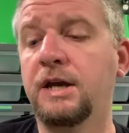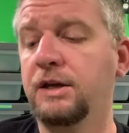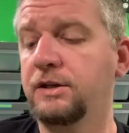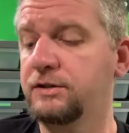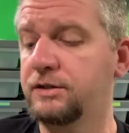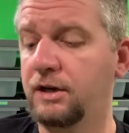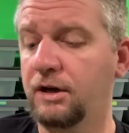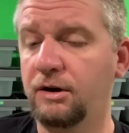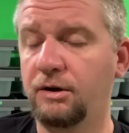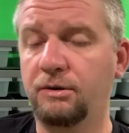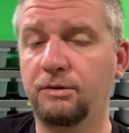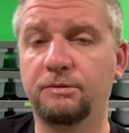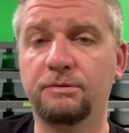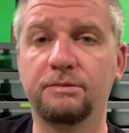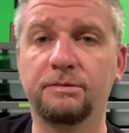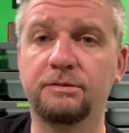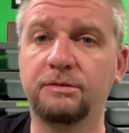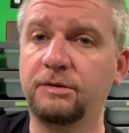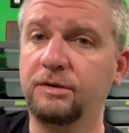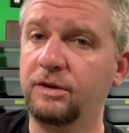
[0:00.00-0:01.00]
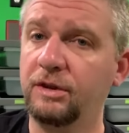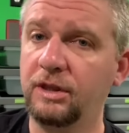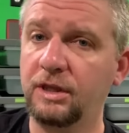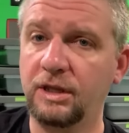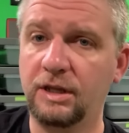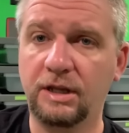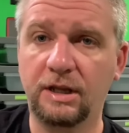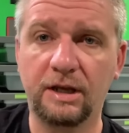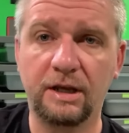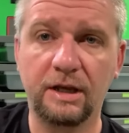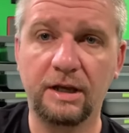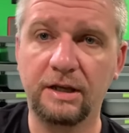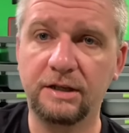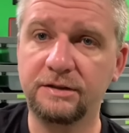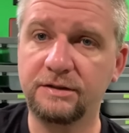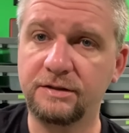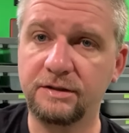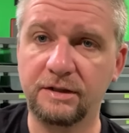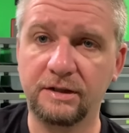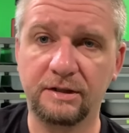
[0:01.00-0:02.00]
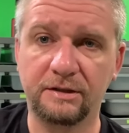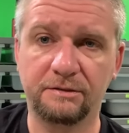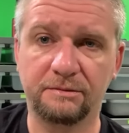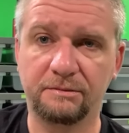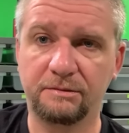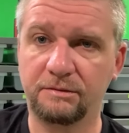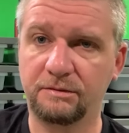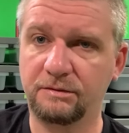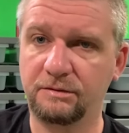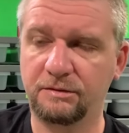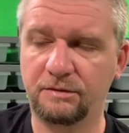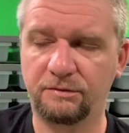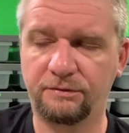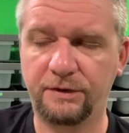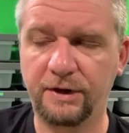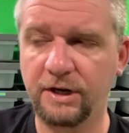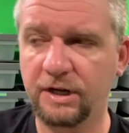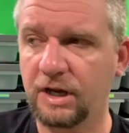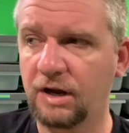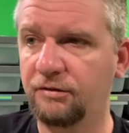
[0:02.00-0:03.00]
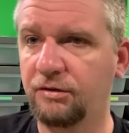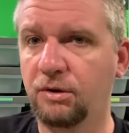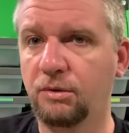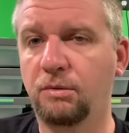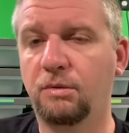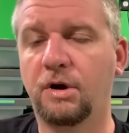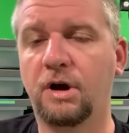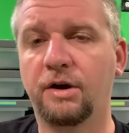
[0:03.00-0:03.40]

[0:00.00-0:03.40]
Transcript: So feeding every